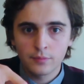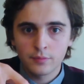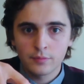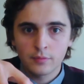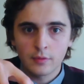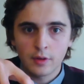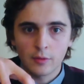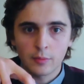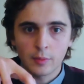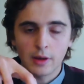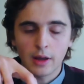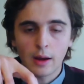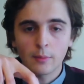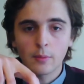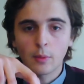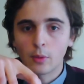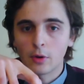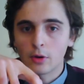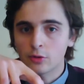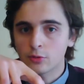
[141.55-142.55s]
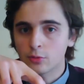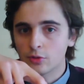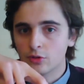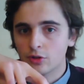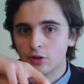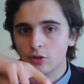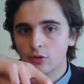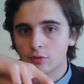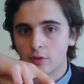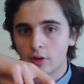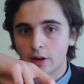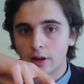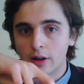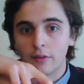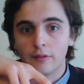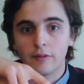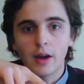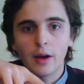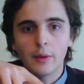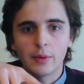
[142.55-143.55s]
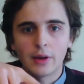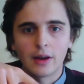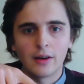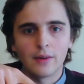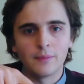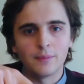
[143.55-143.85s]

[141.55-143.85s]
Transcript: If my camera works, which it isn't right now. There we are.